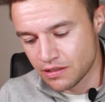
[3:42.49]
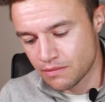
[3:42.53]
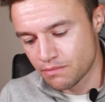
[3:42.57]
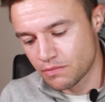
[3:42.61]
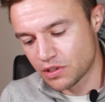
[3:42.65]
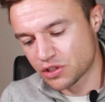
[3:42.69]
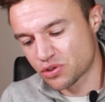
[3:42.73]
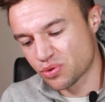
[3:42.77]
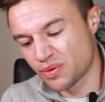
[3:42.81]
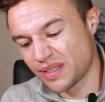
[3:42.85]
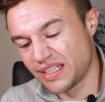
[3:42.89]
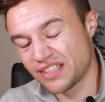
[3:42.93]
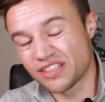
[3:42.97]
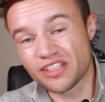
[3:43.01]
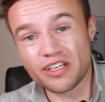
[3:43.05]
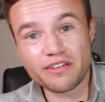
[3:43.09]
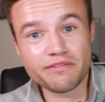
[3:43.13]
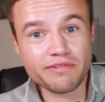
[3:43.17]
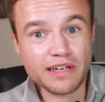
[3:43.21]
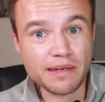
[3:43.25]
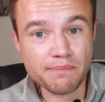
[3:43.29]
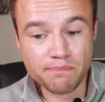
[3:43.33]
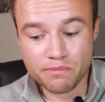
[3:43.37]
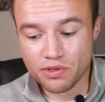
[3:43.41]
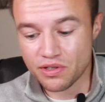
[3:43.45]
Between
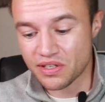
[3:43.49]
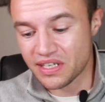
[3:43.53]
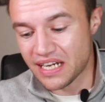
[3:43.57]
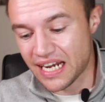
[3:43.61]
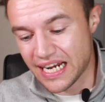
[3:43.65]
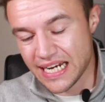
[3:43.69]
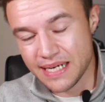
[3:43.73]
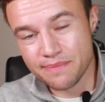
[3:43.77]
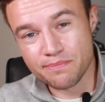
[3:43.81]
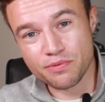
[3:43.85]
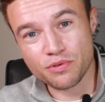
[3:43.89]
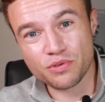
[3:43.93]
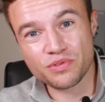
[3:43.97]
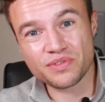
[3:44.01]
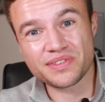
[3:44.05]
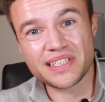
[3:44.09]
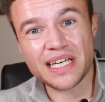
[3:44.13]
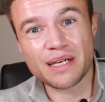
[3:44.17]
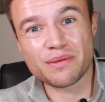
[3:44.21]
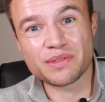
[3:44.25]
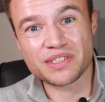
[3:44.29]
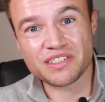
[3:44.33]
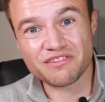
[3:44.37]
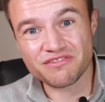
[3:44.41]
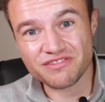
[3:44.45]
November and April,
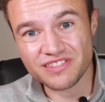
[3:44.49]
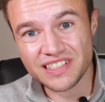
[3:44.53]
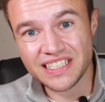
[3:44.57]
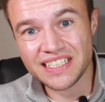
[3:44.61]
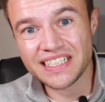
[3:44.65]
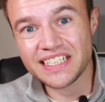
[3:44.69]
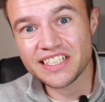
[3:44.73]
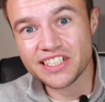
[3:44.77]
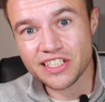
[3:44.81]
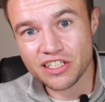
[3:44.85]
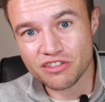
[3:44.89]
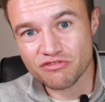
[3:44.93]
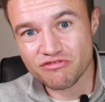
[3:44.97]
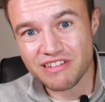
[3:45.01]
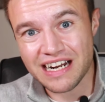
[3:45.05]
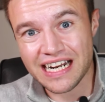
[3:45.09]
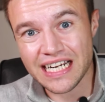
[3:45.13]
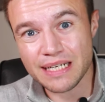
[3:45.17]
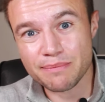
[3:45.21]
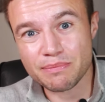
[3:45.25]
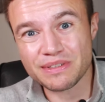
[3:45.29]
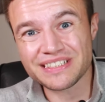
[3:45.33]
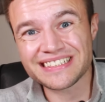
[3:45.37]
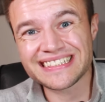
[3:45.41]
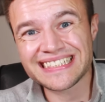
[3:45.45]
there was a really good
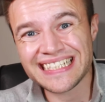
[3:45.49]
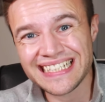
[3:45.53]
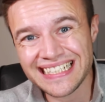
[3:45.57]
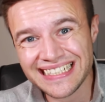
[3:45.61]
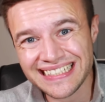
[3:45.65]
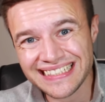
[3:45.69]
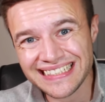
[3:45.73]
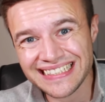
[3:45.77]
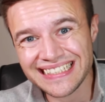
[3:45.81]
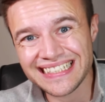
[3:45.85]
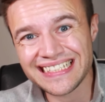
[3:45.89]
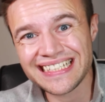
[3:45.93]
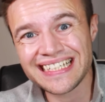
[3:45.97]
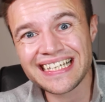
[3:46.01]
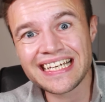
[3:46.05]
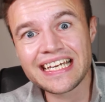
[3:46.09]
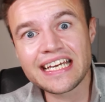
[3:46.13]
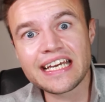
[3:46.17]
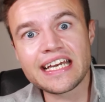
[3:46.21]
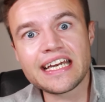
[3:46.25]
rally, particularly